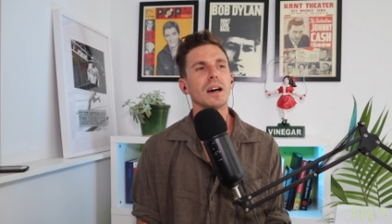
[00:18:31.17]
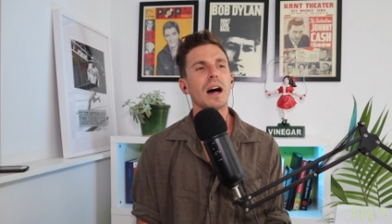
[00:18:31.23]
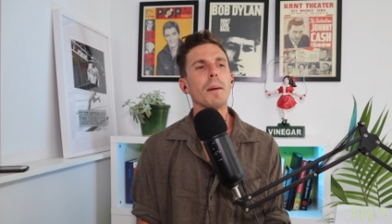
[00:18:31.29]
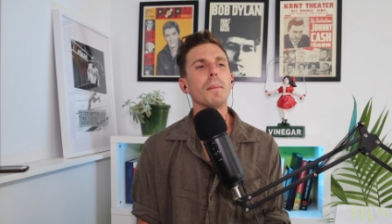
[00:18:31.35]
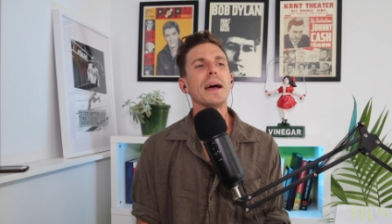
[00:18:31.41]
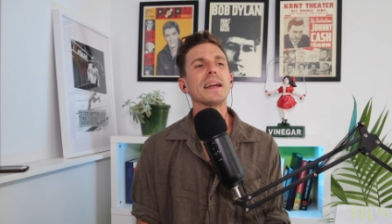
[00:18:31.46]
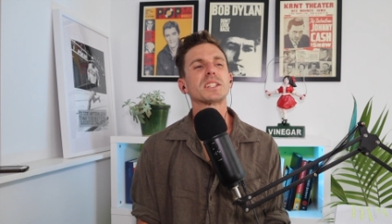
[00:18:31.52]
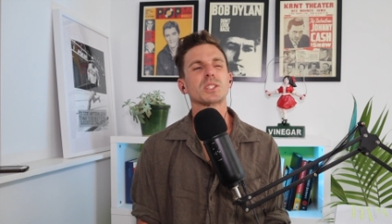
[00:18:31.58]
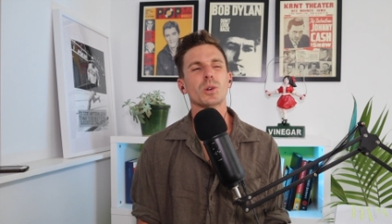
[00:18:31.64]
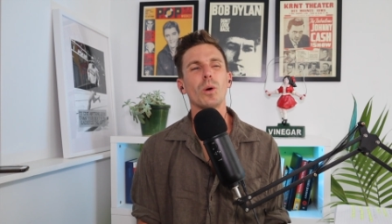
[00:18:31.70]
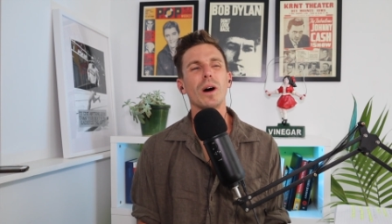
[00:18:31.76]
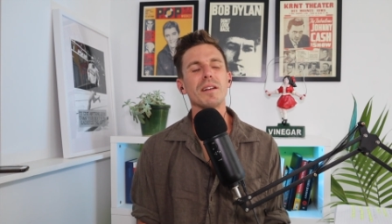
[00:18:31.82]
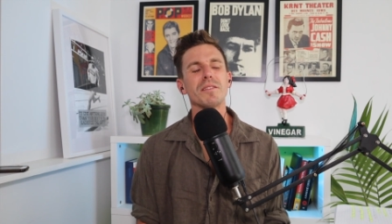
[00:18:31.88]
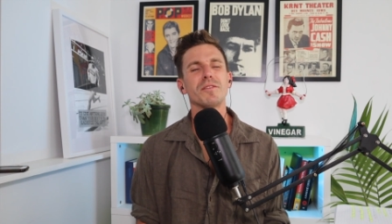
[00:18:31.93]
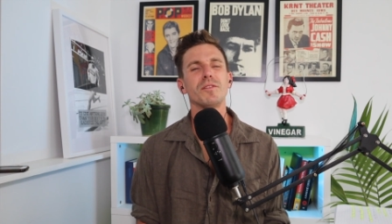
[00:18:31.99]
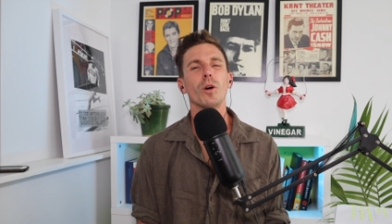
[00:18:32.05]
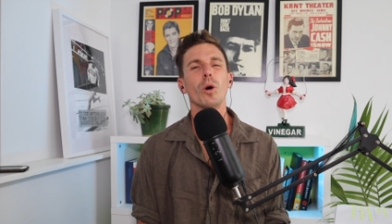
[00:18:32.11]
um, it's
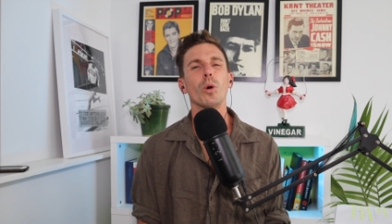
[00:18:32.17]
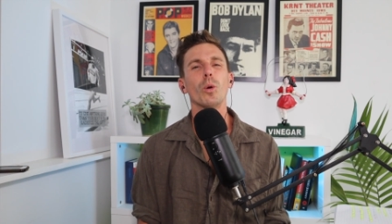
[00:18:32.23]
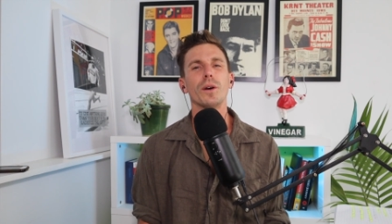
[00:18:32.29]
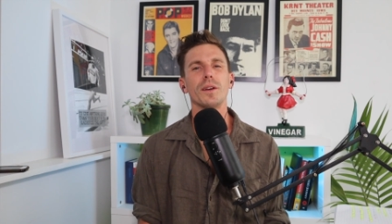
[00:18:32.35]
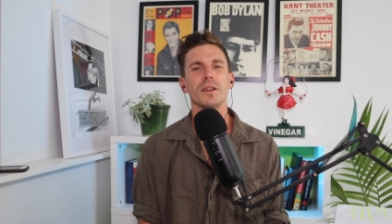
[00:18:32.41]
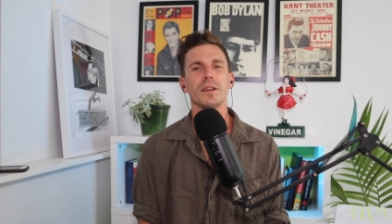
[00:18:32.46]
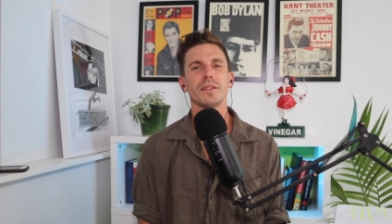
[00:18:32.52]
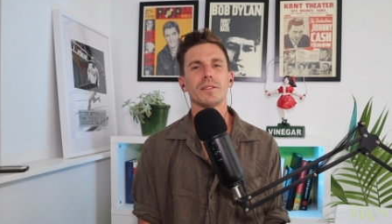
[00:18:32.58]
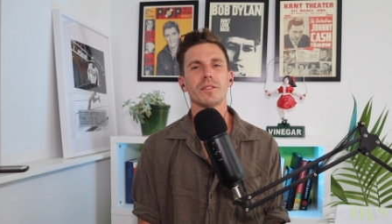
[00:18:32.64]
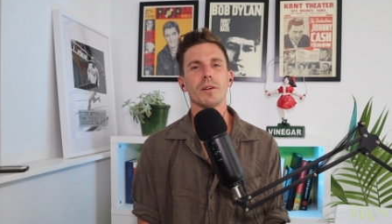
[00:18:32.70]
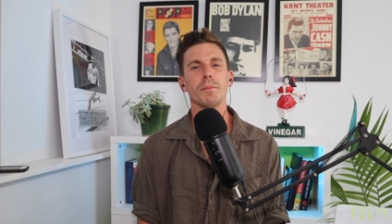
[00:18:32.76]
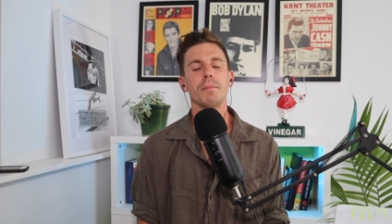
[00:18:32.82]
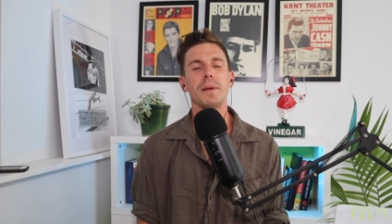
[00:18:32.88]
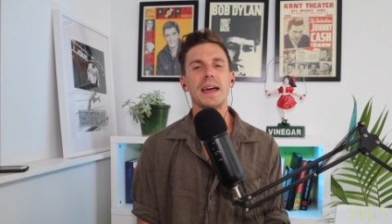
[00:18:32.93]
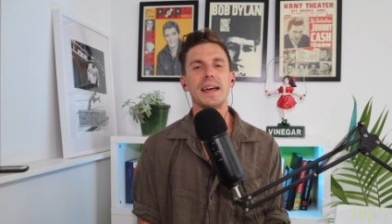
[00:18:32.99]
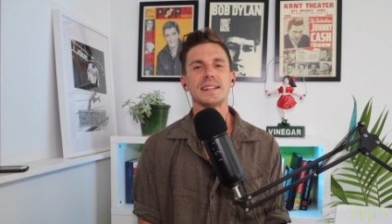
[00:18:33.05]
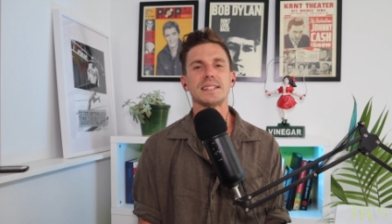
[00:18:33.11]
quite forward from
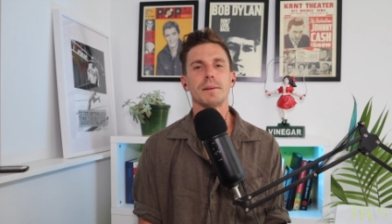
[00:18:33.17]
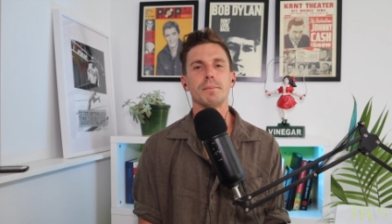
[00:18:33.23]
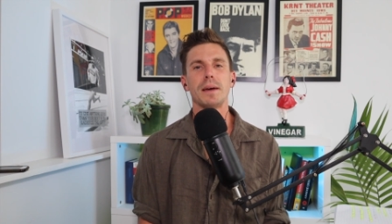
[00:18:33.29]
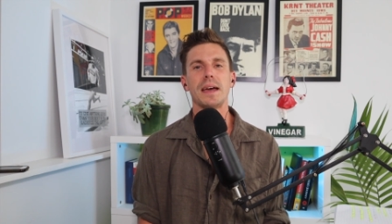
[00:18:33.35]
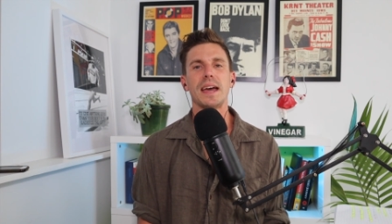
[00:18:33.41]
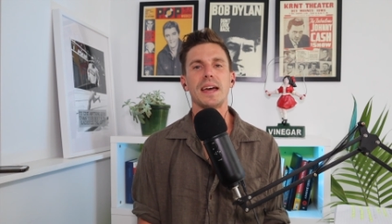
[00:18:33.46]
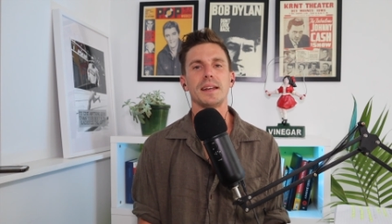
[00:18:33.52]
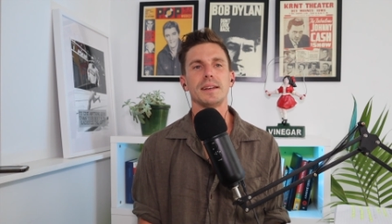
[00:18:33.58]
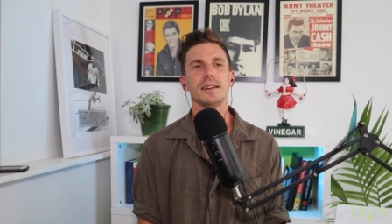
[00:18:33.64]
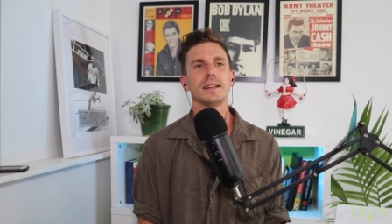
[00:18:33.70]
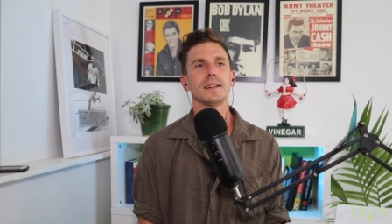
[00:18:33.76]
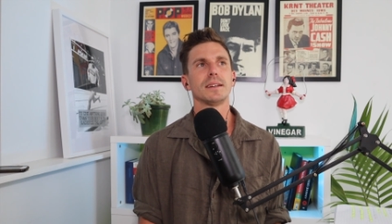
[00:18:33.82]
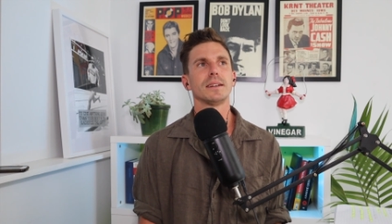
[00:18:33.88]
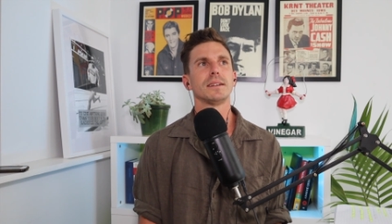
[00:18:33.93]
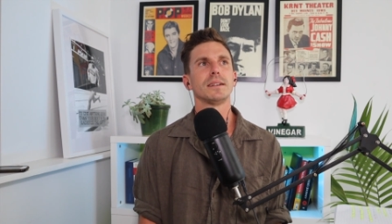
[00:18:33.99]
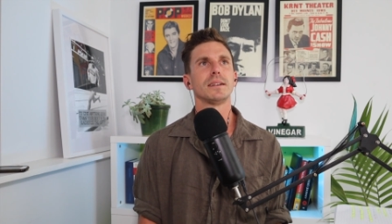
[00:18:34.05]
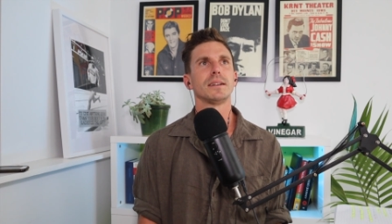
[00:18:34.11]
man to man
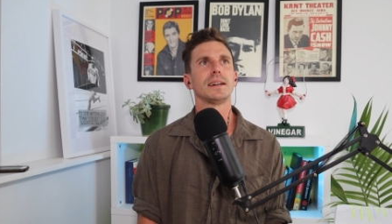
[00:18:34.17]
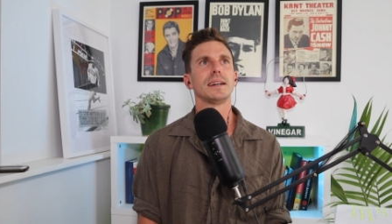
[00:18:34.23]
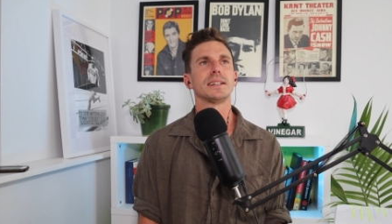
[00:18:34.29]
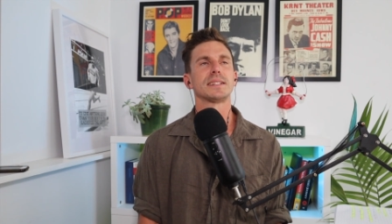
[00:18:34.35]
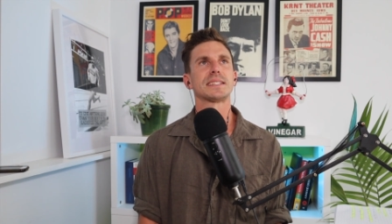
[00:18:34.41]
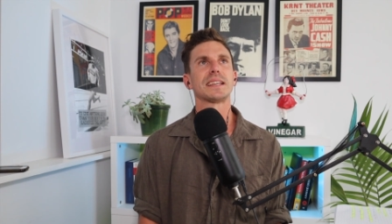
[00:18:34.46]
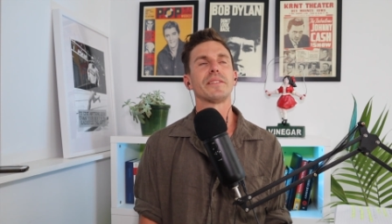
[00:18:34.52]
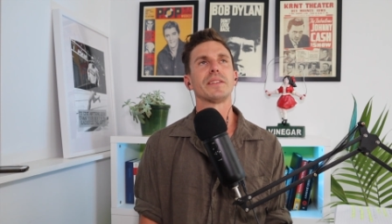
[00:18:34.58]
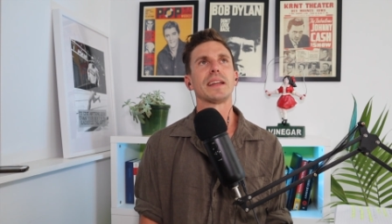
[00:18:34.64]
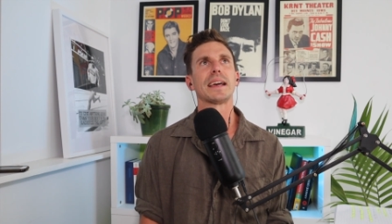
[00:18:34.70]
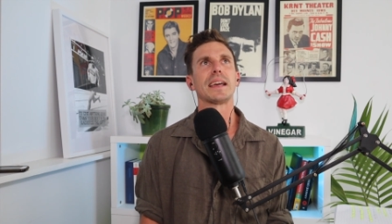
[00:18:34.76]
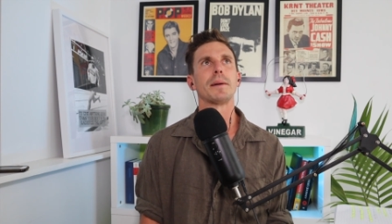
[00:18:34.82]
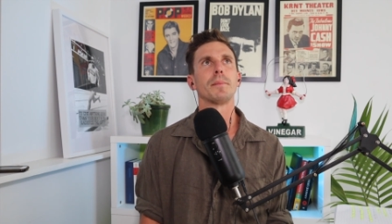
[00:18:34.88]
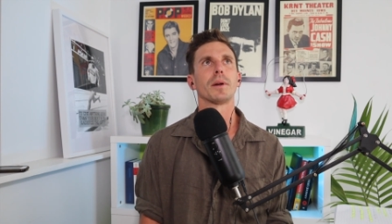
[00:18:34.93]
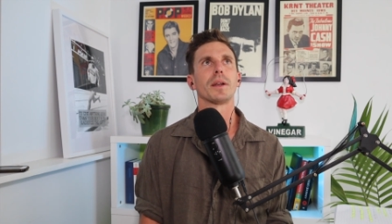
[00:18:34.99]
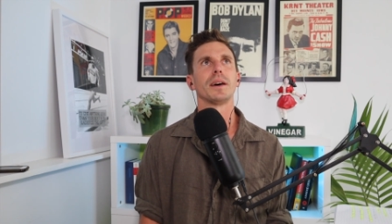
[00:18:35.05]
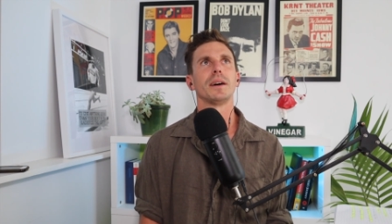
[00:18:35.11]
at 7
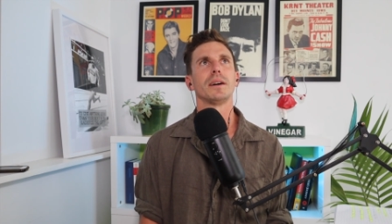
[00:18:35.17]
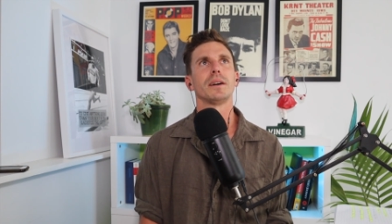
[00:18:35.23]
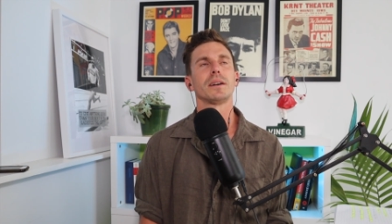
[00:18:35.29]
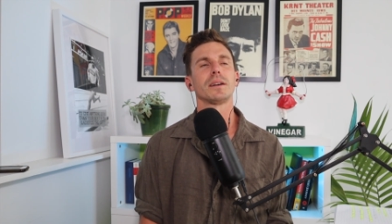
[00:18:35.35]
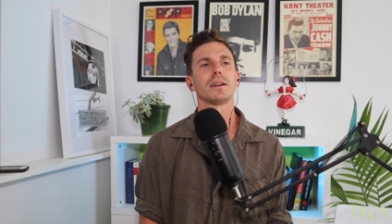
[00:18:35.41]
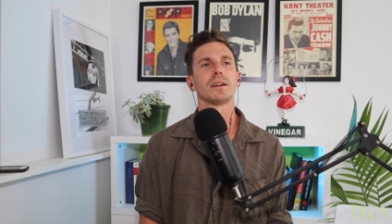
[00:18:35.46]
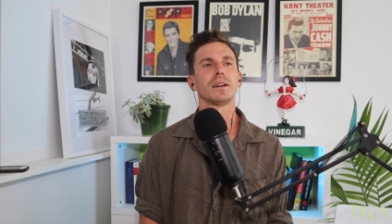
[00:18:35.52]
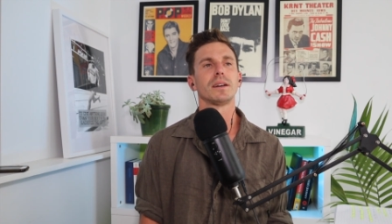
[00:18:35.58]
a.m. on a